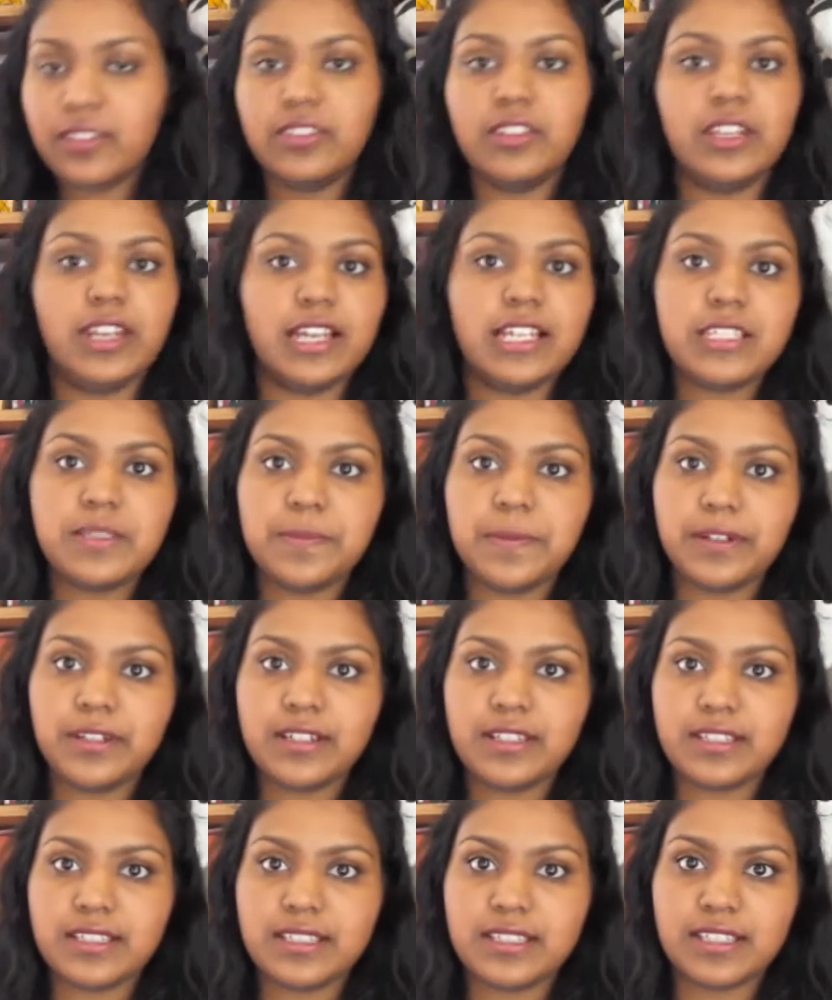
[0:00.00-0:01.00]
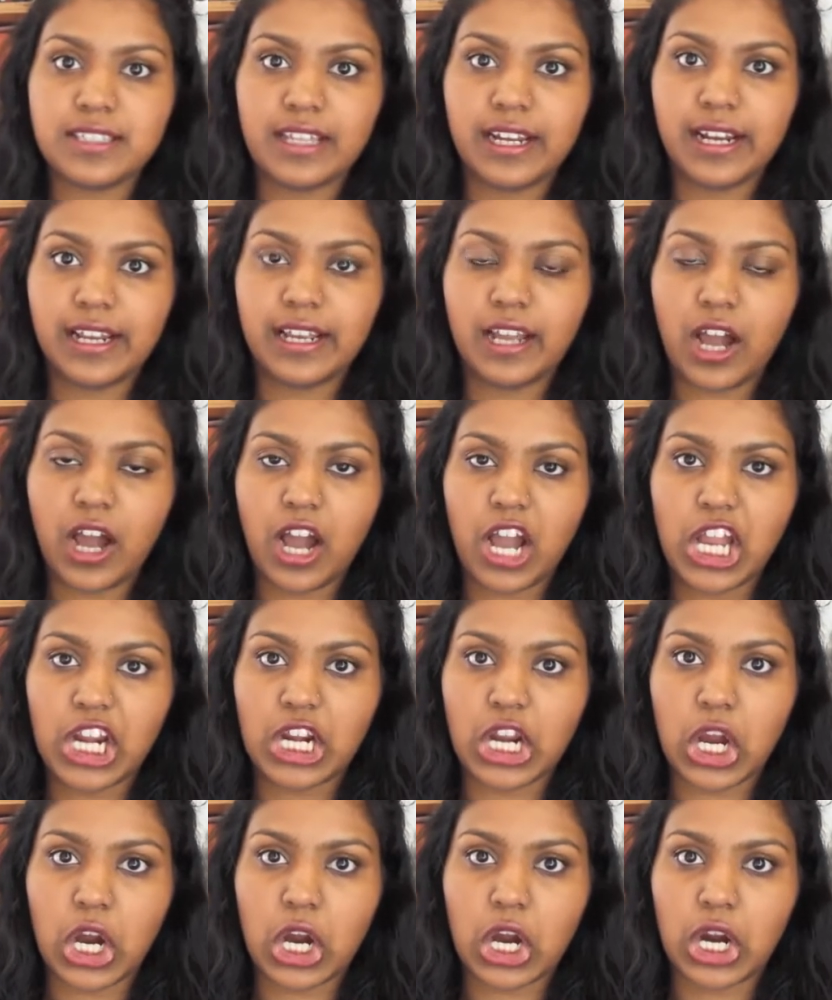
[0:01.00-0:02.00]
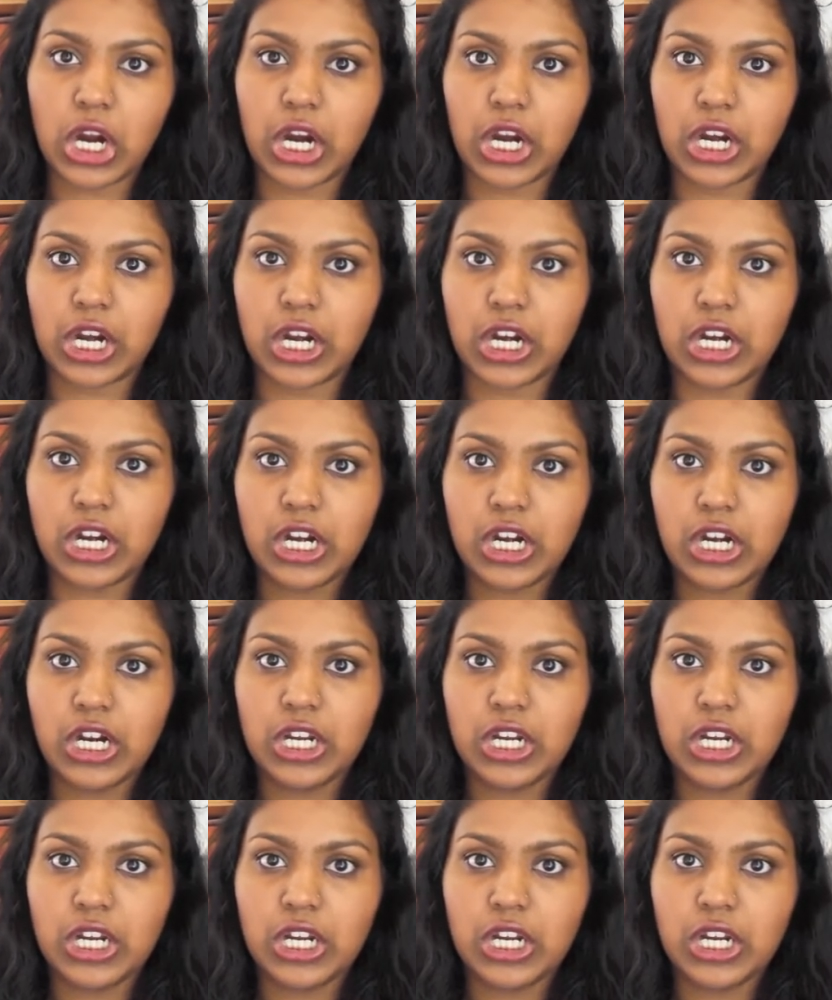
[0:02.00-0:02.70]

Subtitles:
The next books that I got are